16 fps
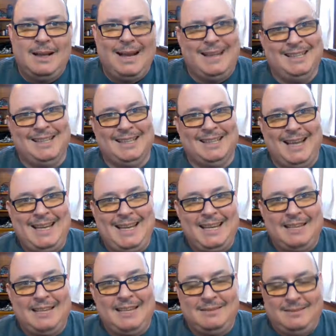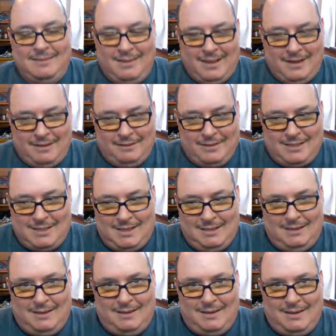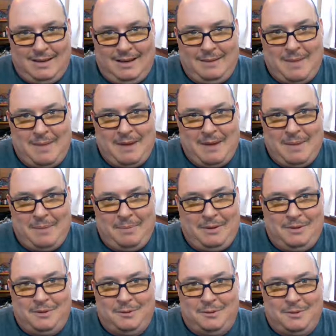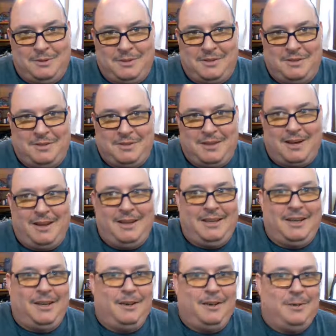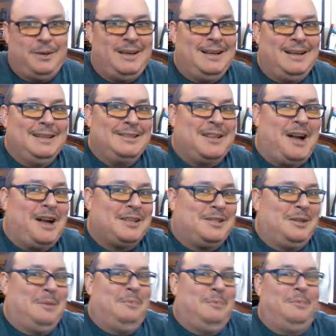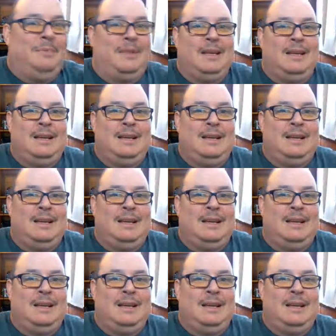and they like it, then all of a sudden they're getting mind mapping tools and they're starting to do it. It's awesome.